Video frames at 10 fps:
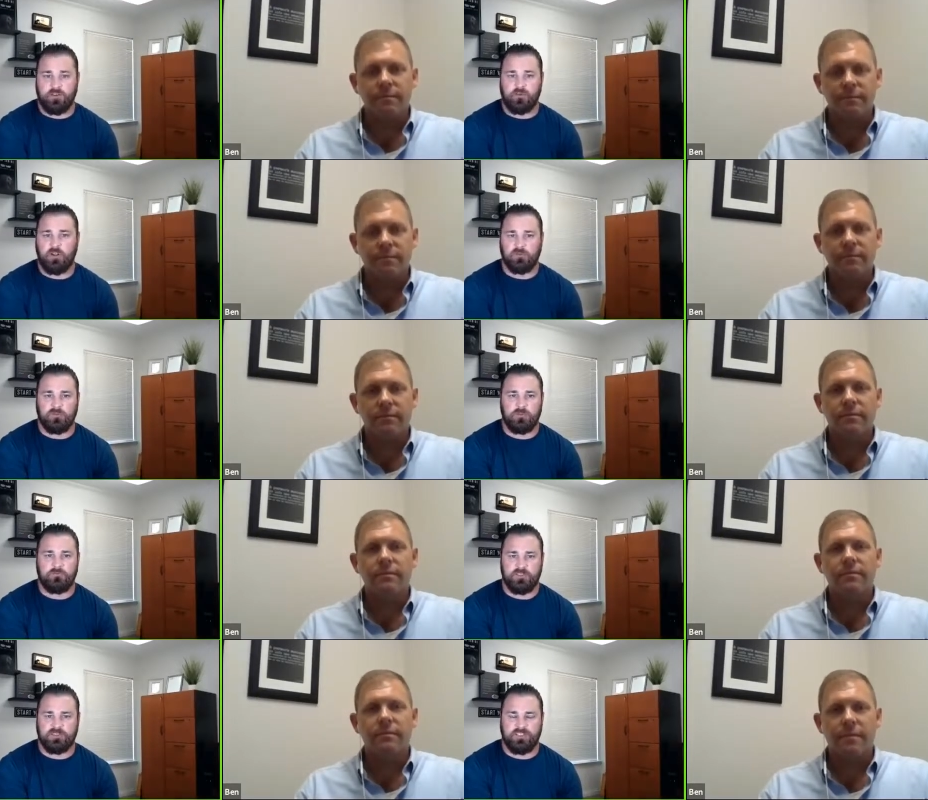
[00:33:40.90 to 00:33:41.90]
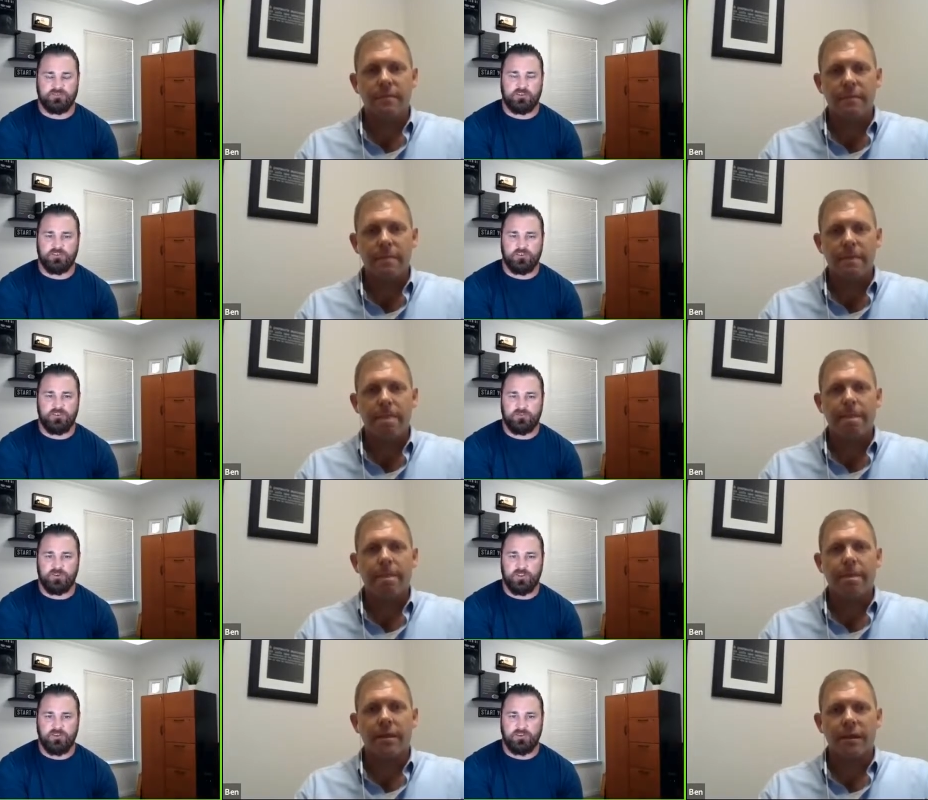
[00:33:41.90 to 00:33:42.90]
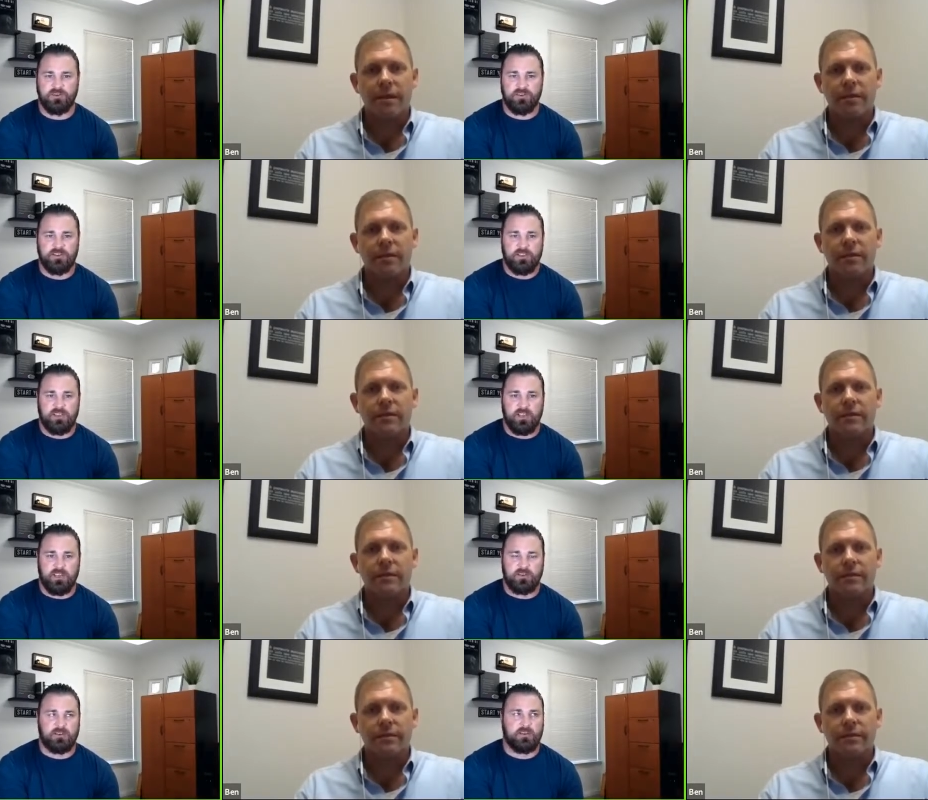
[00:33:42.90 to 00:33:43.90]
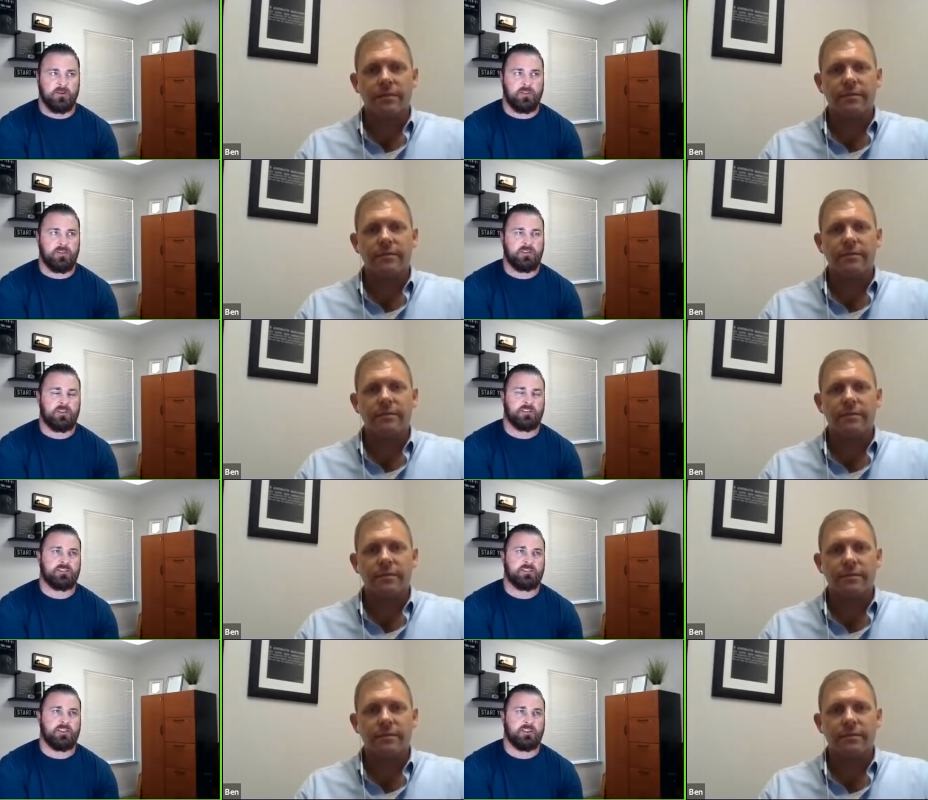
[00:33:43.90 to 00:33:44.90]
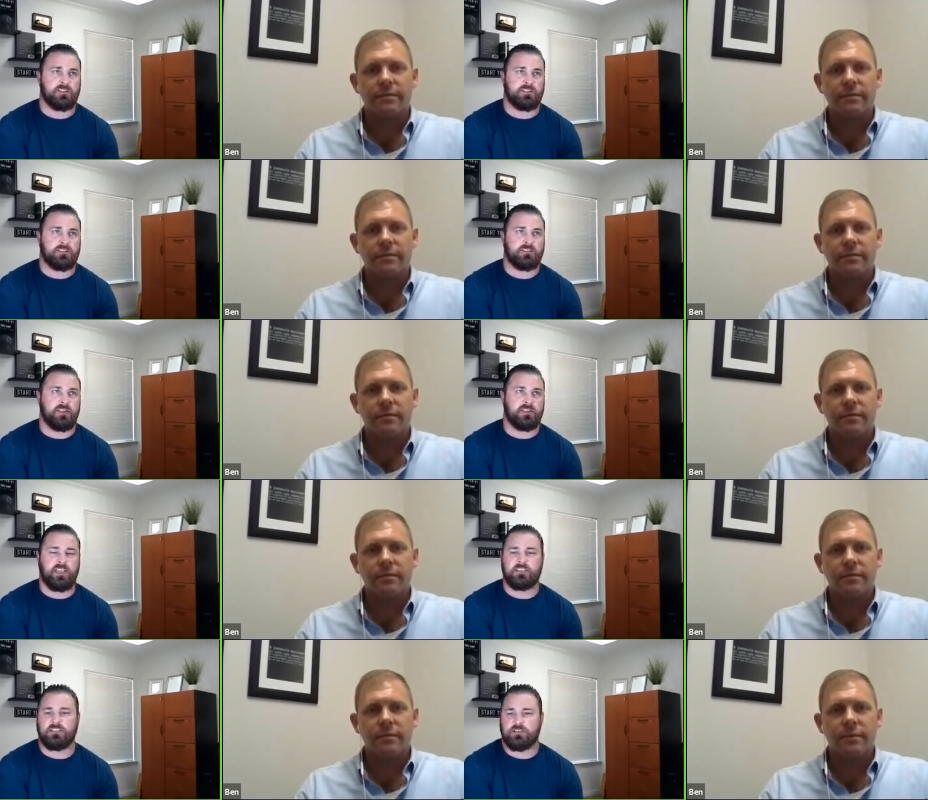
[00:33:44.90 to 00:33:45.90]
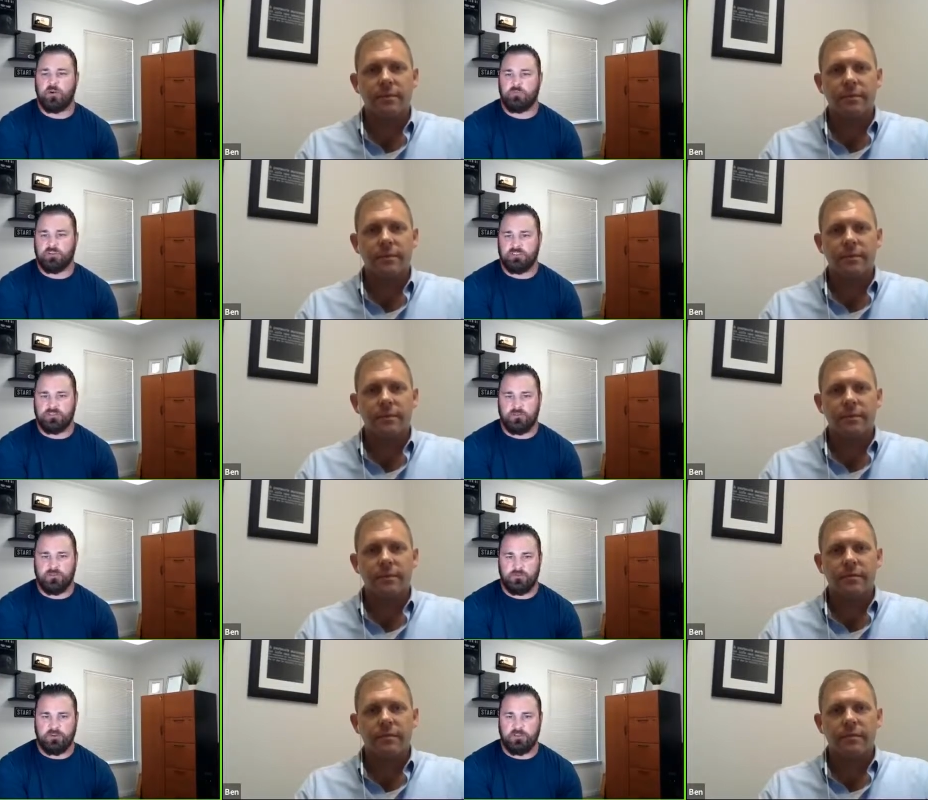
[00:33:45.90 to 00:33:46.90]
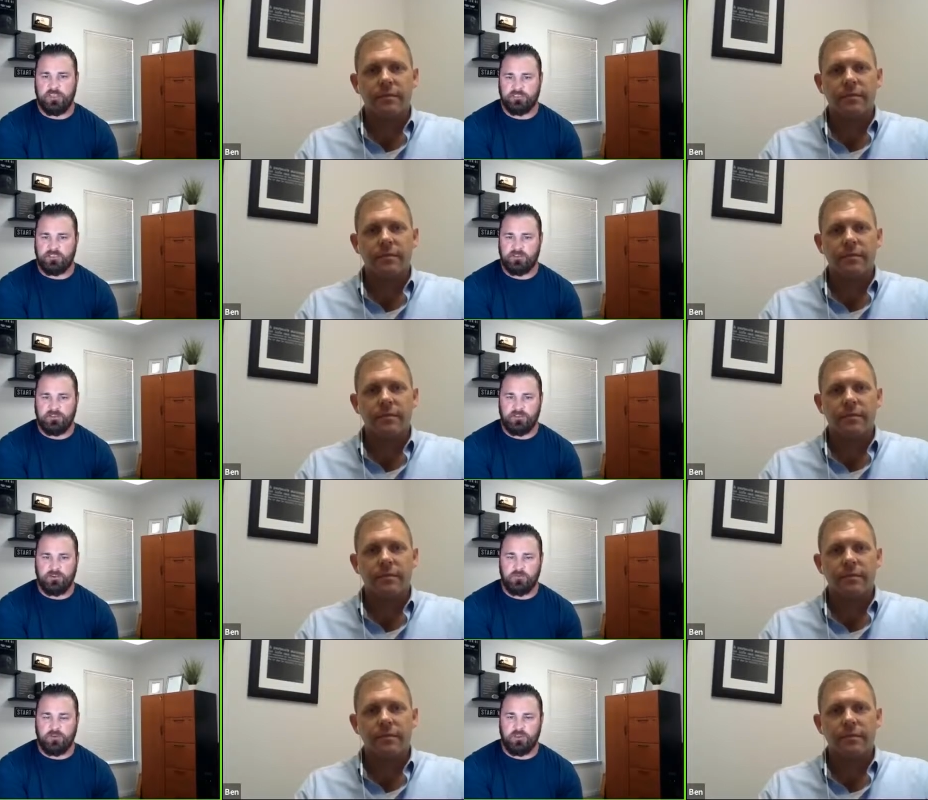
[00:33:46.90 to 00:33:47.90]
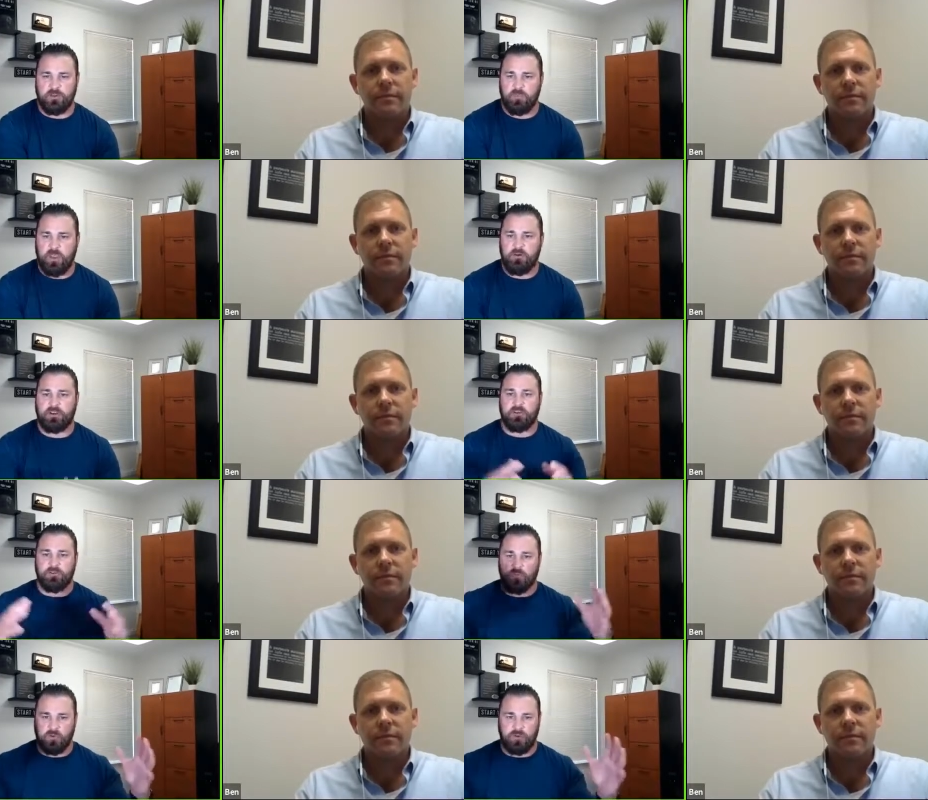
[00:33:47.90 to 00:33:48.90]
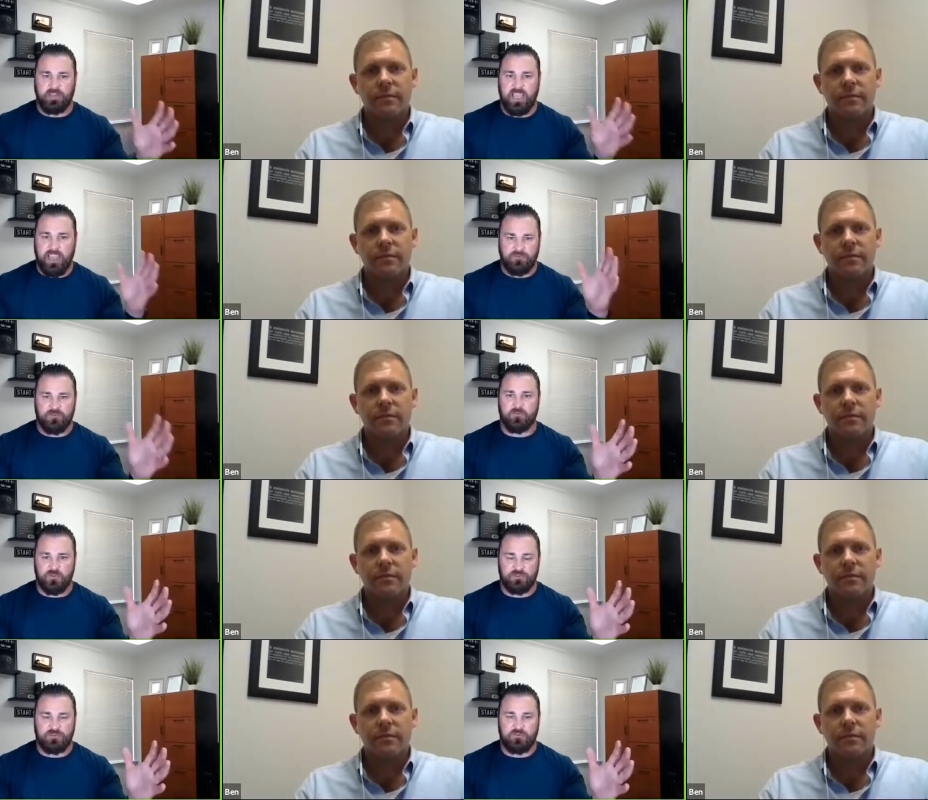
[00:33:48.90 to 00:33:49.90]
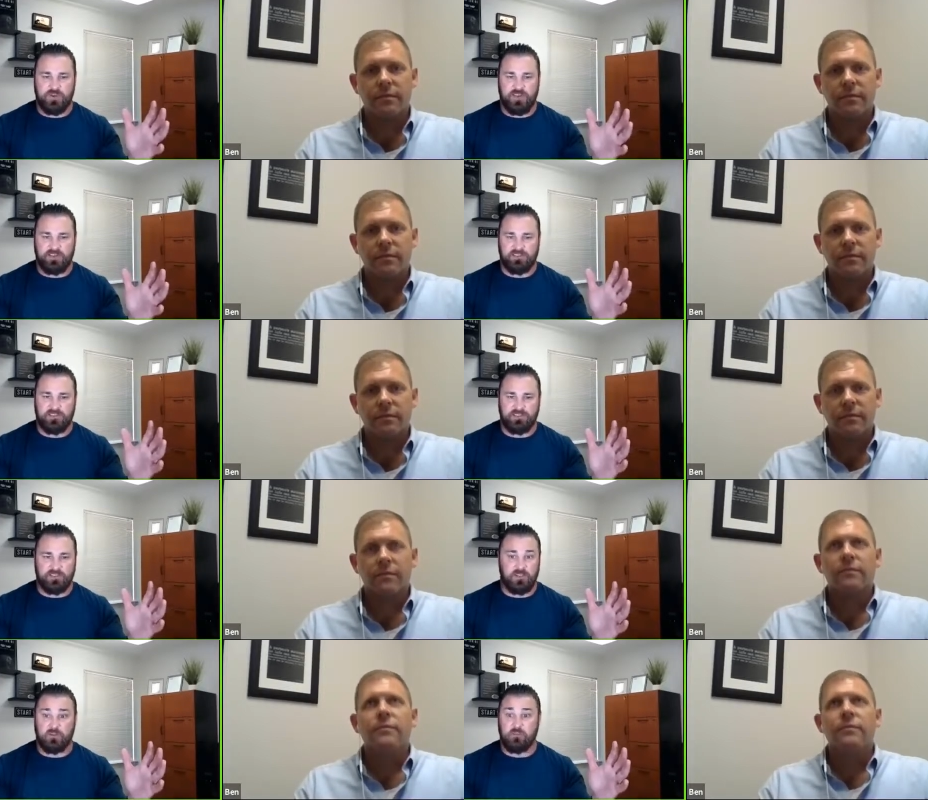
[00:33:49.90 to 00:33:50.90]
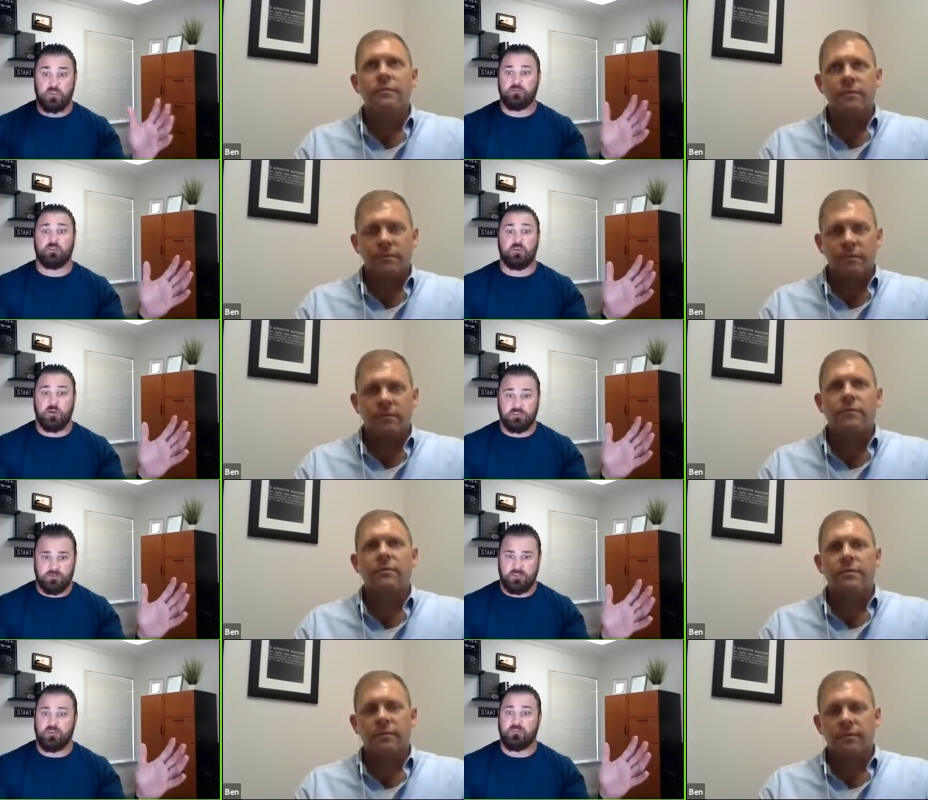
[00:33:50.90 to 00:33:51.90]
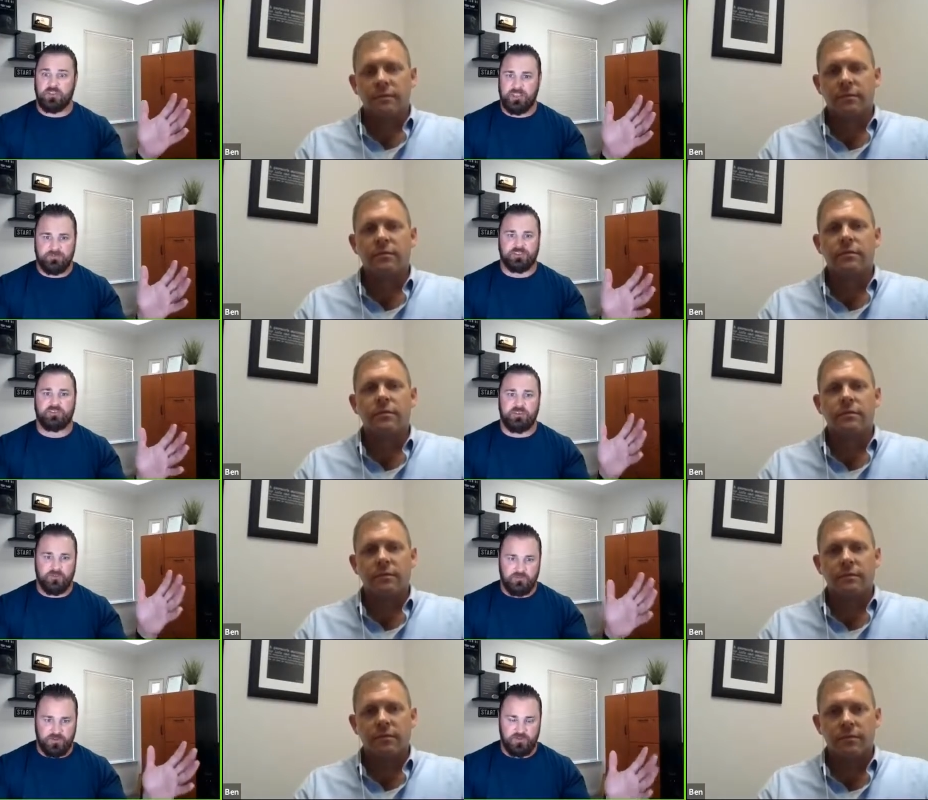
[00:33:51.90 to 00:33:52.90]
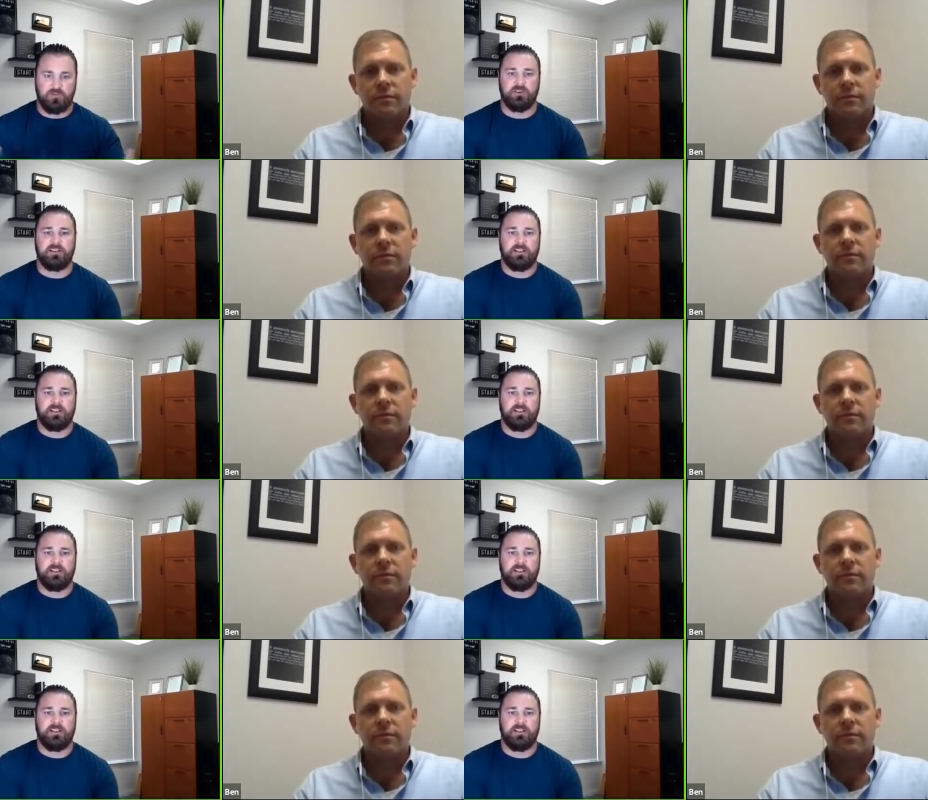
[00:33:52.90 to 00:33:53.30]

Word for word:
Speaker 1: for all of them, just like it's been a journey for you. And, and, you know, I think that it, it, it takes a smart business owner to realize that, you know, empowering your employee to have their own personal brand is, is going to be good for all. It's going to be good for them. It's going to be good for you.